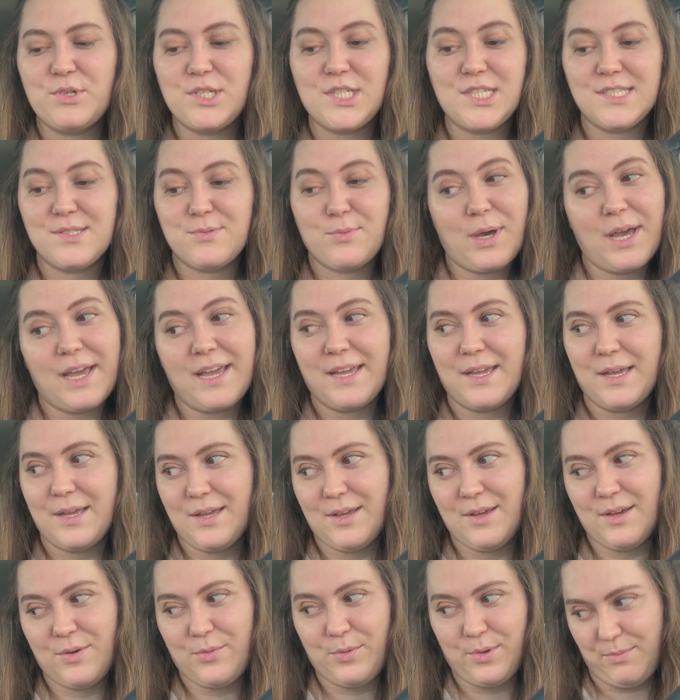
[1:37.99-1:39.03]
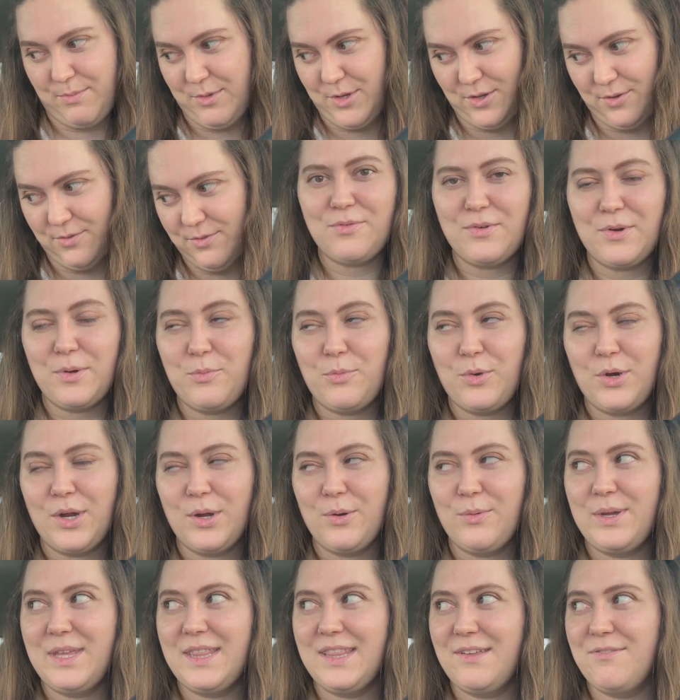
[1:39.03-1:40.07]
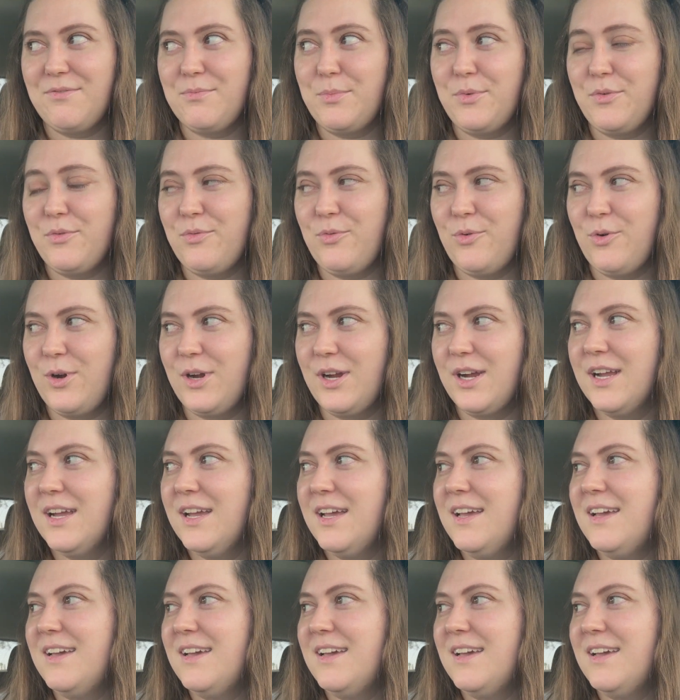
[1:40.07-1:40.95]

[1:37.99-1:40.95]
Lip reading: which is why we moved from where we lived before.